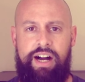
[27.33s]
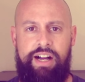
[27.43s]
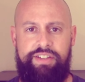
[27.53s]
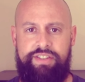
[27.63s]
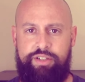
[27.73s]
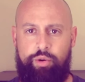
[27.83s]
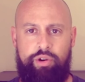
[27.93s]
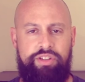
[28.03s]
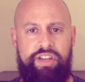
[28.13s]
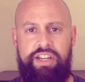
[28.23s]
sexual
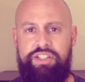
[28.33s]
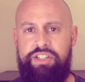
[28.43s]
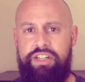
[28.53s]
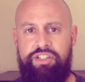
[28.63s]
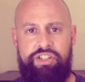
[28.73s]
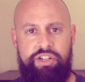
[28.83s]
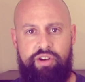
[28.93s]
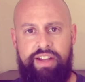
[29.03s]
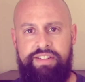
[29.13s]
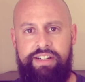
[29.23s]
orientation, and gender
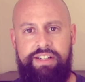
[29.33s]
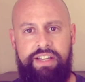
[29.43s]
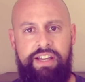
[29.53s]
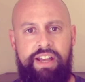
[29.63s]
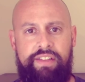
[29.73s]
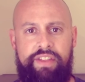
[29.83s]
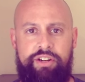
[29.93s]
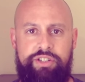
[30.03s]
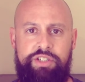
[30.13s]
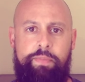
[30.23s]
identity that
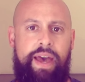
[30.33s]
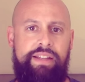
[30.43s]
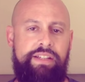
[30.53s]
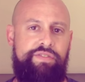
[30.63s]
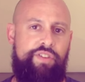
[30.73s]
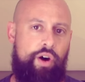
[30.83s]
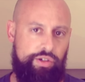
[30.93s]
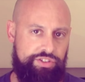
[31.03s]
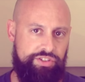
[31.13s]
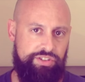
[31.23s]
are just patently
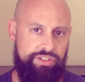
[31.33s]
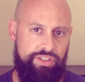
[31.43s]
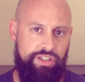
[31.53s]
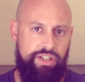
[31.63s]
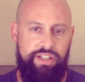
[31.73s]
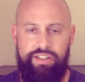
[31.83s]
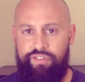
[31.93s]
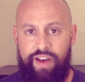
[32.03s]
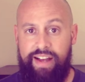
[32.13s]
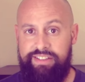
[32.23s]
false. The
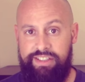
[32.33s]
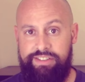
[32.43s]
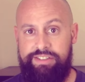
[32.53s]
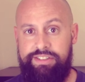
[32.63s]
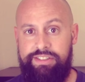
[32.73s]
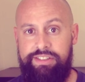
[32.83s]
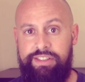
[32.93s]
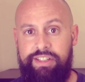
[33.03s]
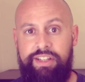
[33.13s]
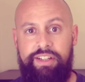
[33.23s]
fact is,
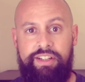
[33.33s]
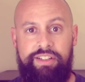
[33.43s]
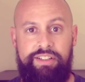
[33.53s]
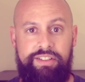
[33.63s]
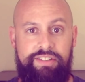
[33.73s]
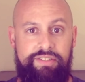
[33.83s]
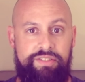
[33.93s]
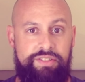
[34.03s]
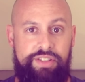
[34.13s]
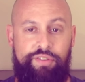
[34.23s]

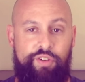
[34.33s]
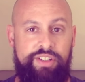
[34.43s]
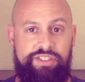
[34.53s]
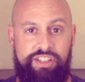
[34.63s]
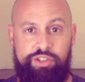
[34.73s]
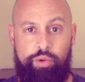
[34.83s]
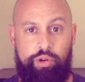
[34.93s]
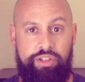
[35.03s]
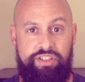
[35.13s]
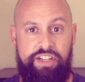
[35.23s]
differing sexual
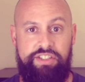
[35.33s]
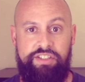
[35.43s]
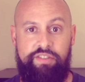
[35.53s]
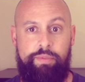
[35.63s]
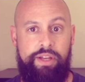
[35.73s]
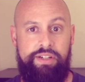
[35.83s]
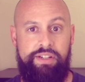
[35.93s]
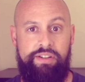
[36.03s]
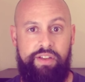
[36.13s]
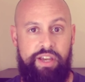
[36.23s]
orientations have
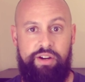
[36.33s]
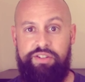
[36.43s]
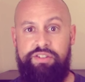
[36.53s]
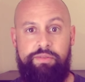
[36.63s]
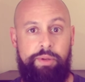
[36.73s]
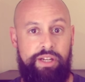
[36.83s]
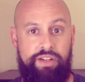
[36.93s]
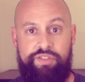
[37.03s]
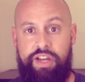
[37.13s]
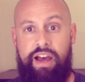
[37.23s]
been here since the beginning
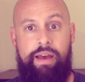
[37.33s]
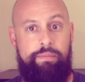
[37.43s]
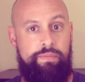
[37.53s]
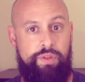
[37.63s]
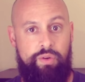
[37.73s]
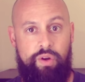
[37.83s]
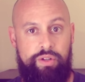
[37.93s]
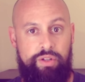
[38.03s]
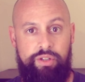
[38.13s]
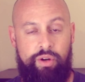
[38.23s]
of time,
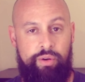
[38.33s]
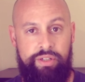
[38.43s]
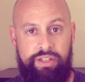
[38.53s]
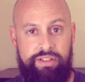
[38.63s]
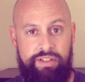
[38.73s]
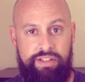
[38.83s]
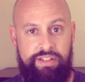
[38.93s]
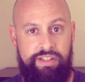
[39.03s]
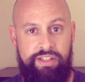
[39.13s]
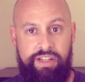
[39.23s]
you know, in
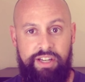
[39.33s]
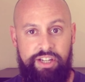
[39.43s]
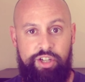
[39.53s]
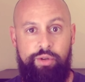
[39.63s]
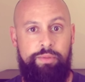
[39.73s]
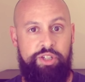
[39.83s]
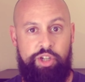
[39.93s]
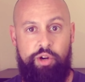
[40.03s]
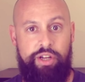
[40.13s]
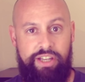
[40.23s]
the human
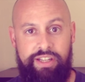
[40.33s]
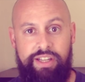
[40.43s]
journey.